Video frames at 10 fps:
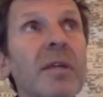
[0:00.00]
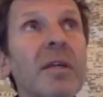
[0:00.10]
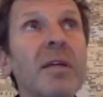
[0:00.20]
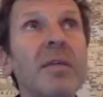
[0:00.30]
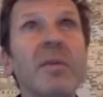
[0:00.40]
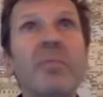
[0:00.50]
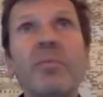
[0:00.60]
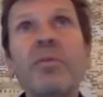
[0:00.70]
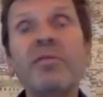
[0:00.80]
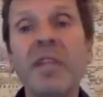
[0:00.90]
It
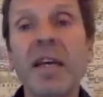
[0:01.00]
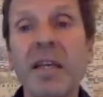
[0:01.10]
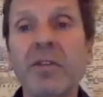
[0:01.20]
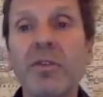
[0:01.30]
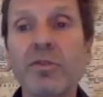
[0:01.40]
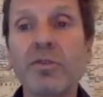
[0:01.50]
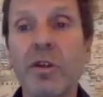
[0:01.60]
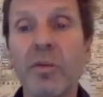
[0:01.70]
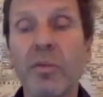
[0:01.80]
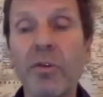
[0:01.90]
moves like into
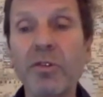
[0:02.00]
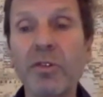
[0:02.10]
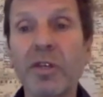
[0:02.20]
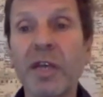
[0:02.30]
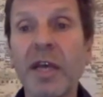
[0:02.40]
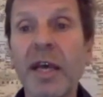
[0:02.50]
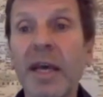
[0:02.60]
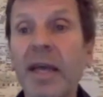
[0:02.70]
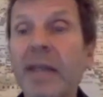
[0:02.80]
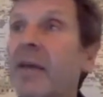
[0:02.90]
slow motion,
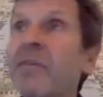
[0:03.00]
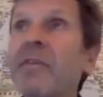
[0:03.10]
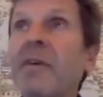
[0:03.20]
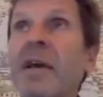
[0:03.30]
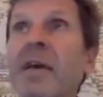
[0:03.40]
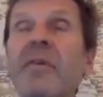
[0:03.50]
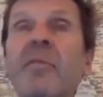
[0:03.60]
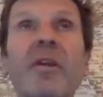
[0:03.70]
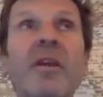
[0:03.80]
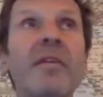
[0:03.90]
and
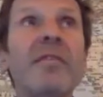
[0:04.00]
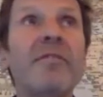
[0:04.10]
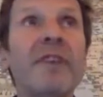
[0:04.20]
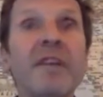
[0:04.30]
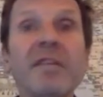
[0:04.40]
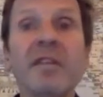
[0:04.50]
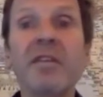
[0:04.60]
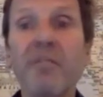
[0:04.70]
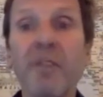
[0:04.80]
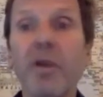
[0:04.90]
everybody feels the
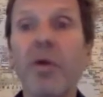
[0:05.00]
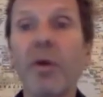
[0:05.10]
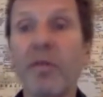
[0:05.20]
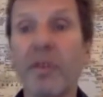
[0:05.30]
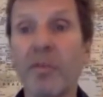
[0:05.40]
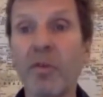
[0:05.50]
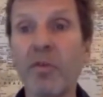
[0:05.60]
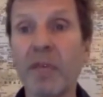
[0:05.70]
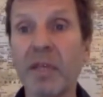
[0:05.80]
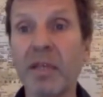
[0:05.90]
flow of the
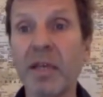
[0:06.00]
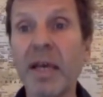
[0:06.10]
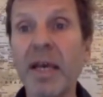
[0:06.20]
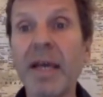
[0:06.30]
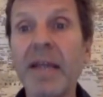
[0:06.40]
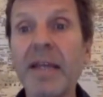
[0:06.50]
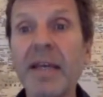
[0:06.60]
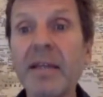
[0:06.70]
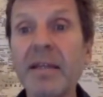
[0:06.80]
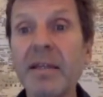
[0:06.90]
moment. And
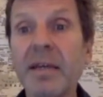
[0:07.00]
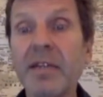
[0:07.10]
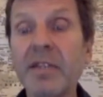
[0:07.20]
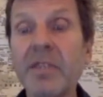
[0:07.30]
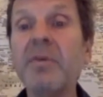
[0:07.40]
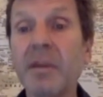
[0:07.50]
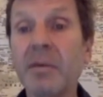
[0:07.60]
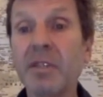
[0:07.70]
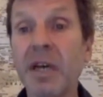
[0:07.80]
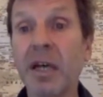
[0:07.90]
then achieving the
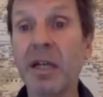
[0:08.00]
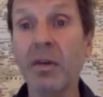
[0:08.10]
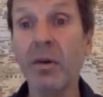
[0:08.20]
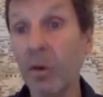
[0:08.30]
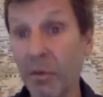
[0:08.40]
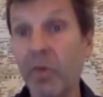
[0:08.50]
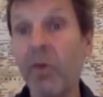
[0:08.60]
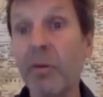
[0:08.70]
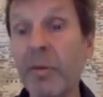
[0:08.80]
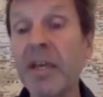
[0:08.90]
result
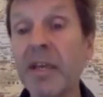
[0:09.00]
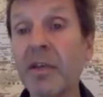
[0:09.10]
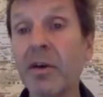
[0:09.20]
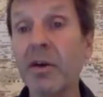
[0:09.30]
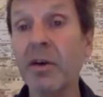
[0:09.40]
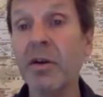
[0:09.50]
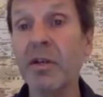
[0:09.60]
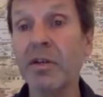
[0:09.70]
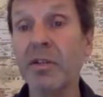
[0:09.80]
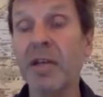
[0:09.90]
or making
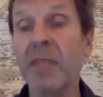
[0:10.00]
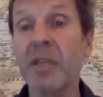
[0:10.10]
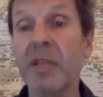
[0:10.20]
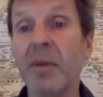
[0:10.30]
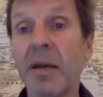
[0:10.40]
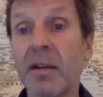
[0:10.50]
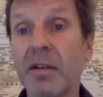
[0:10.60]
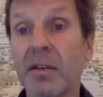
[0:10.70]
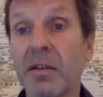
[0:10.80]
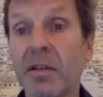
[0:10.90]
your time in the
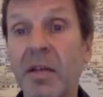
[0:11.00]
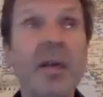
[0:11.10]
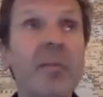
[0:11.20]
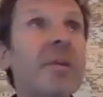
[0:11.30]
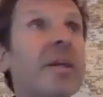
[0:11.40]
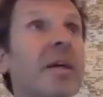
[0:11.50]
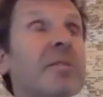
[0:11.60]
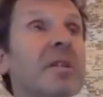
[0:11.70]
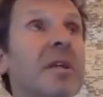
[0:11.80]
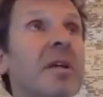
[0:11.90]
marathon
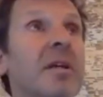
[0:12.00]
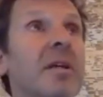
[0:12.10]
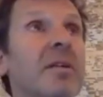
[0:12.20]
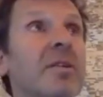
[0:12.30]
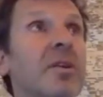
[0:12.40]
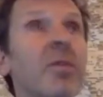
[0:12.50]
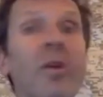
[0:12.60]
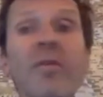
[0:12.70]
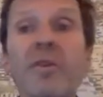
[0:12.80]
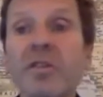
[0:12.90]
becomes so
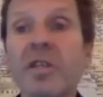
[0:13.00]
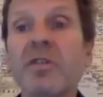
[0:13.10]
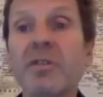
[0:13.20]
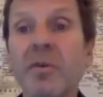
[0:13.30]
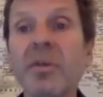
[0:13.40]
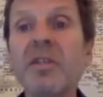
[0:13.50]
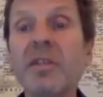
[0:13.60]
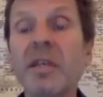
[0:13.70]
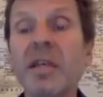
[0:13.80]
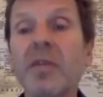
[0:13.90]
obvious and so
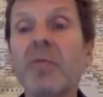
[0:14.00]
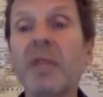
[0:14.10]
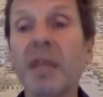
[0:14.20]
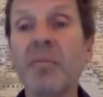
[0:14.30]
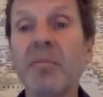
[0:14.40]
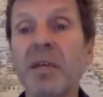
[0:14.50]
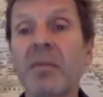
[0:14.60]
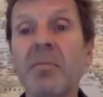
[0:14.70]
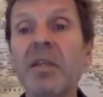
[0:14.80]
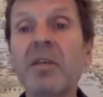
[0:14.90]
easy that nobody
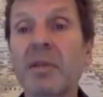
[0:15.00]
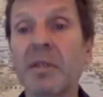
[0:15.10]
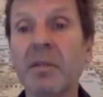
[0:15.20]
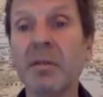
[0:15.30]
can believe it.